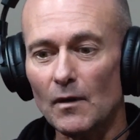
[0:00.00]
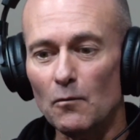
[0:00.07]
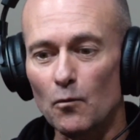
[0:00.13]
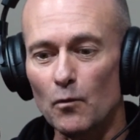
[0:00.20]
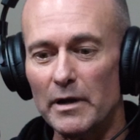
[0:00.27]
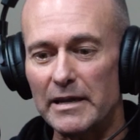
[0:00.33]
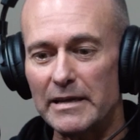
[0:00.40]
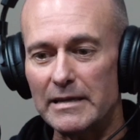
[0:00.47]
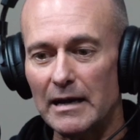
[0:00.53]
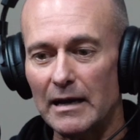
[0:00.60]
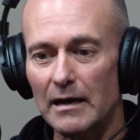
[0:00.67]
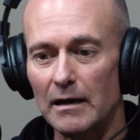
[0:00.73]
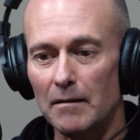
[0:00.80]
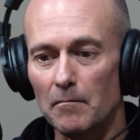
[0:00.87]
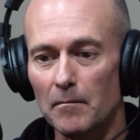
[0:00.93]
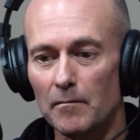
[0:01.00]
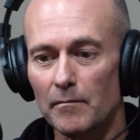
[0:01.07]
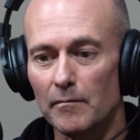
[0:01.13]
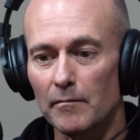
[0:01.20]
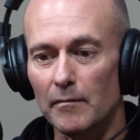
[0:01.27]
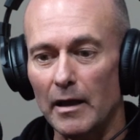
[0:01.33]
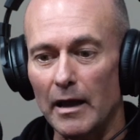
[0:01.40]
We
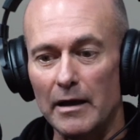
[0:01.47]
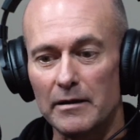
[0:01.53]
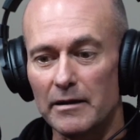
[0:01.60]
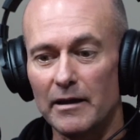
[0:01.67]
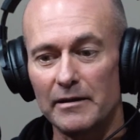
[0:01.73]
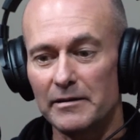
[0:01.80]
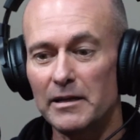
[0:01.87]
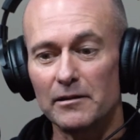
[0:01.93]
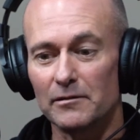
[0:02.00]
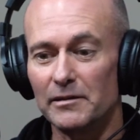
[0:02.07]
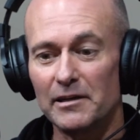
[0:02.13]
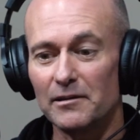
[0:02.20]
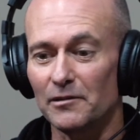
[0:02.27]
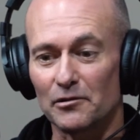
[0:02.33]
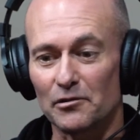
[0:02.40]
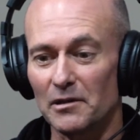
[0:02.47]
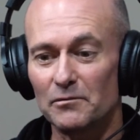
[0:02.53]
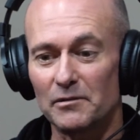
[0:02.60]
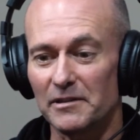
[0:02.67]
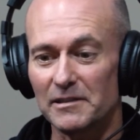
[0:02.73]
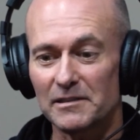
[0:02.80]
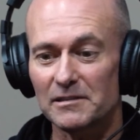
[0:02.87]
and he'll agree
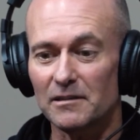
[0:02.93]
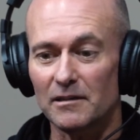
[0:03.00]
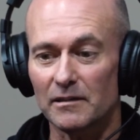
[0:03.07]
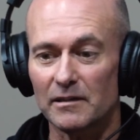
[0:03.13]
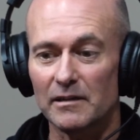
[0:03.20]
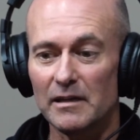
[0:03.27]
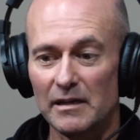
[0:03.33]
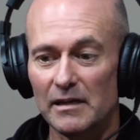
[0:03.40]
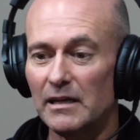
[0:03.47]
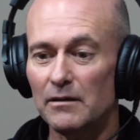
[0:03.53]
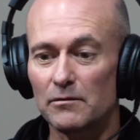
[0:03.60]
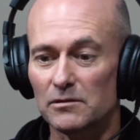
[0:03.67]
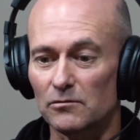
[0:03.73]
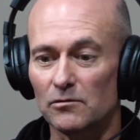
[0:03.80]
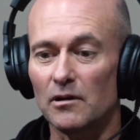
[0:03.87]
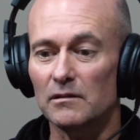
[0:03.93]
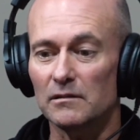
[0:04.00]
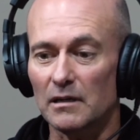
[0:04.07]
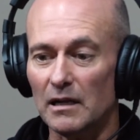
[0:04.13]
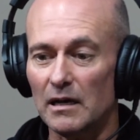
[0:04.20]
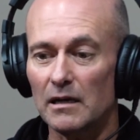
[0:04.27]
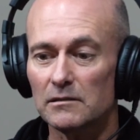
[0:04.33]
with this. Like, he was a right
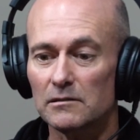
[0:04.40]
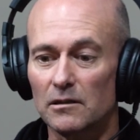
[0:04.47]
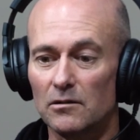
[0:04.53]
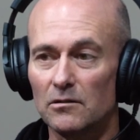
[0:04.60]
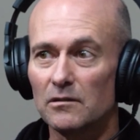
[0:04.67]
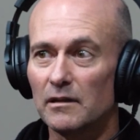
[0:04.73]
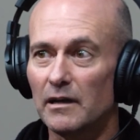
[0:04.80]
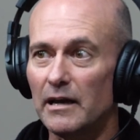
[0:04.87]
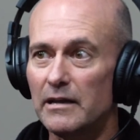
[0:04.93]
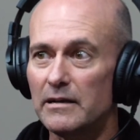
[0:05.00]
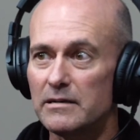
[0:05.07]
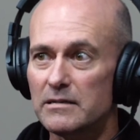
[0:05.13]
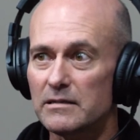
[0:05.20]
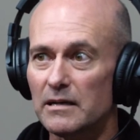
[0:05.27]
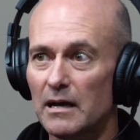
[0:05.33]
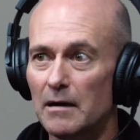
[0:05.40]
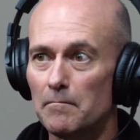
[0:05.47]
little asshole, and